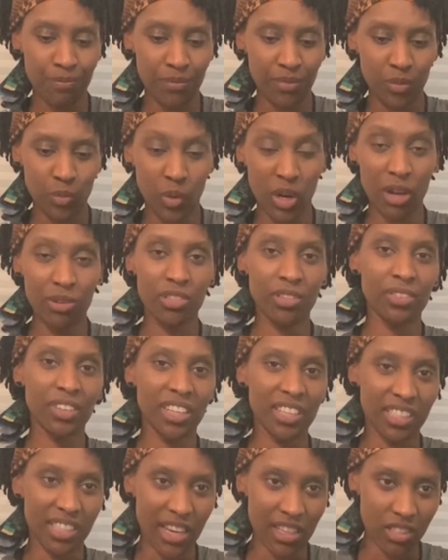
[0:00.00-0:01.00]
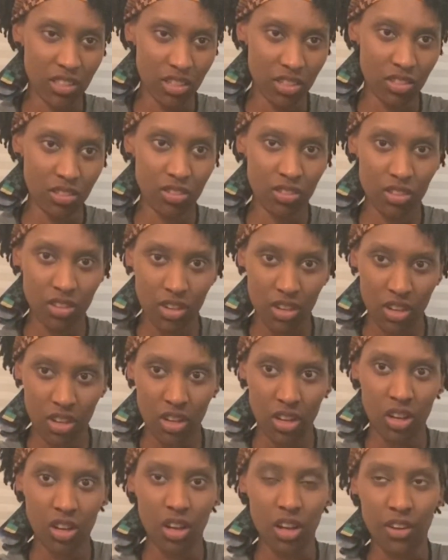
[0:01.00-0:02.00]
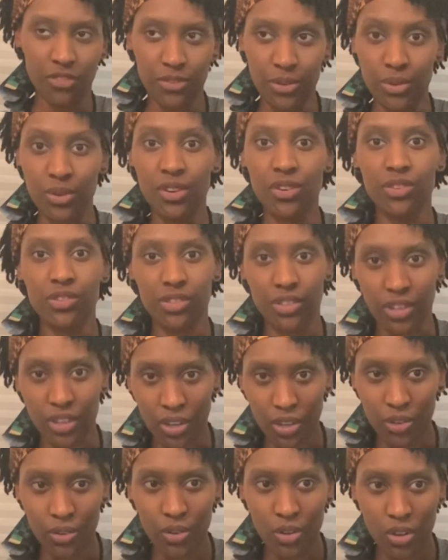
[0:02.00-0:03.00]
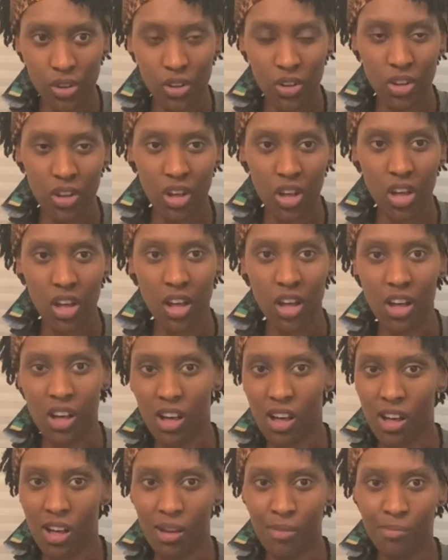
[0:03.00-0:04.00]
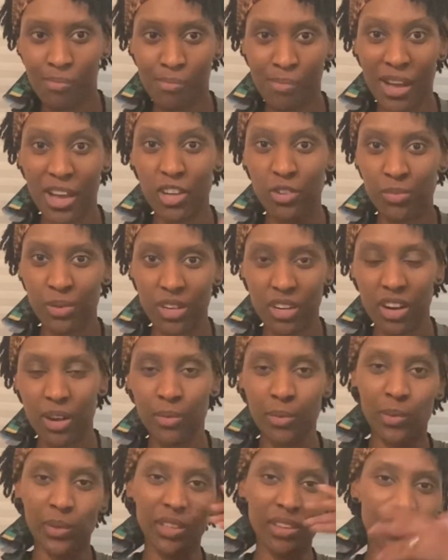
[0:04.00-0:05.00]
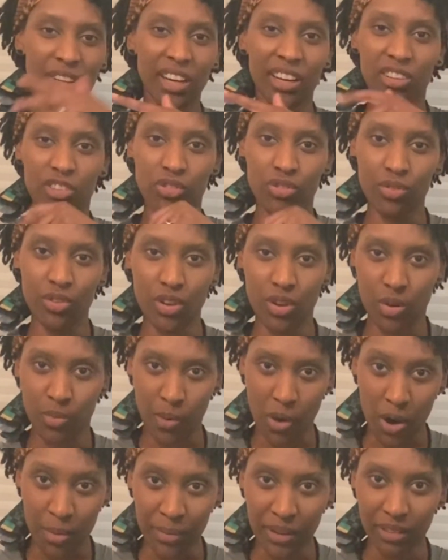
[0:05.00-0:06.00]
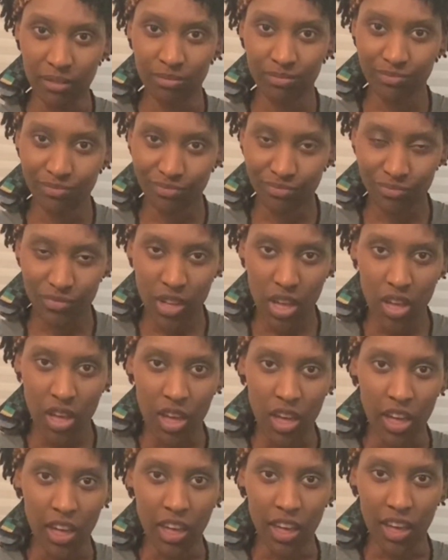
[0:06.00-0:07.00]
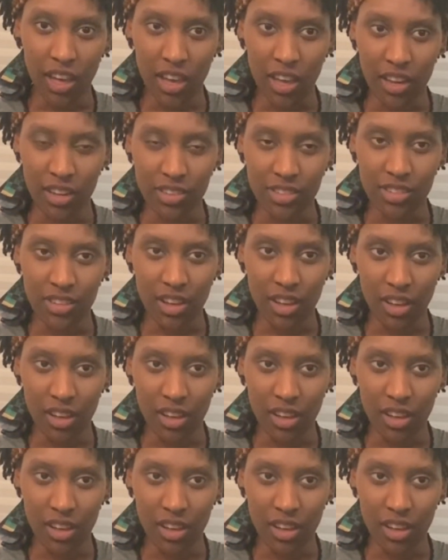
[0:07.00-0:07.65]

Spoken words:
when I was living in Texas a few years ago, my husband and I, we were living in a studio apartment, and